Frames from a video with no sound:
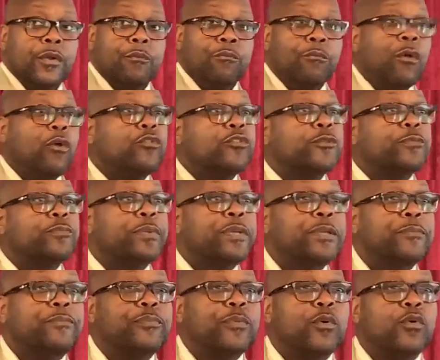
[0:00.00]
most
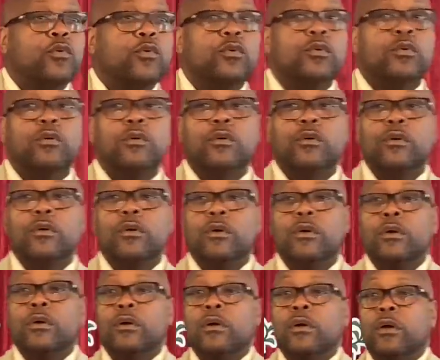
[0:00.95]
people
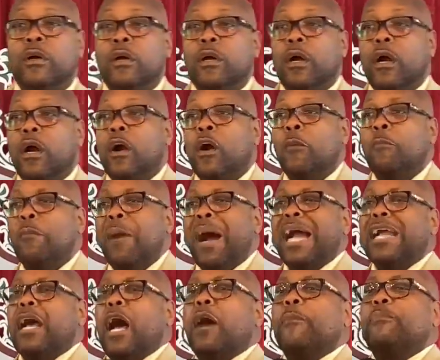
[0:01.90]
are
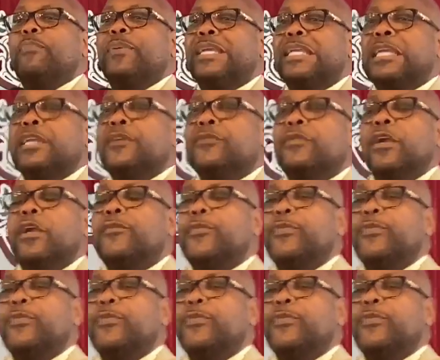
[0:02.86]
myopic in their